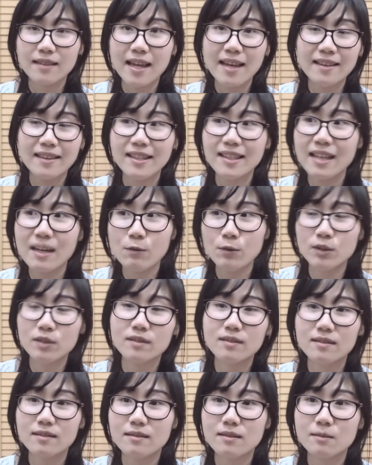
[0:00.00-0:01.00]
I think I
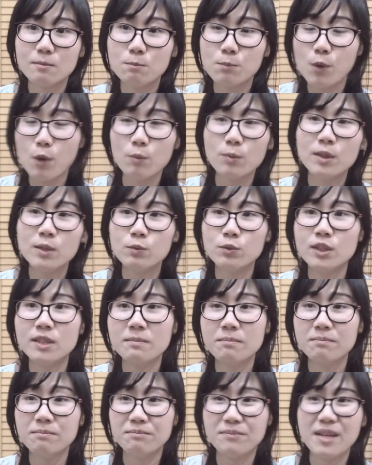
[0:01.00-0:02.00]
probably
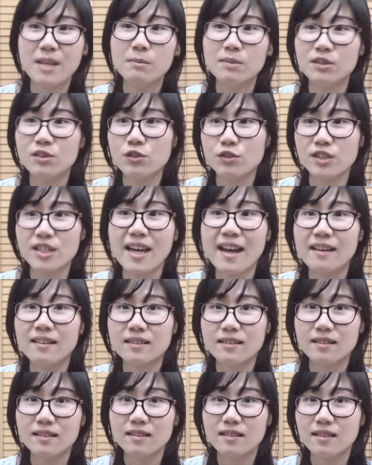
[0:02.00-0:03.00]
wouldn't be able to
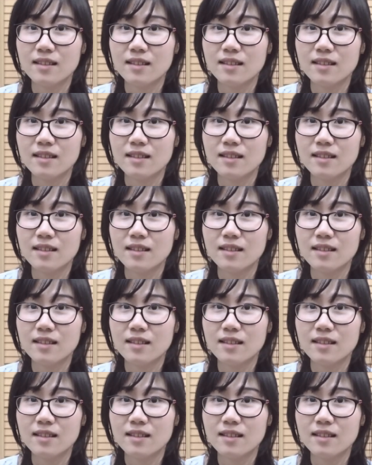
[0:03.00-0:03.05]
get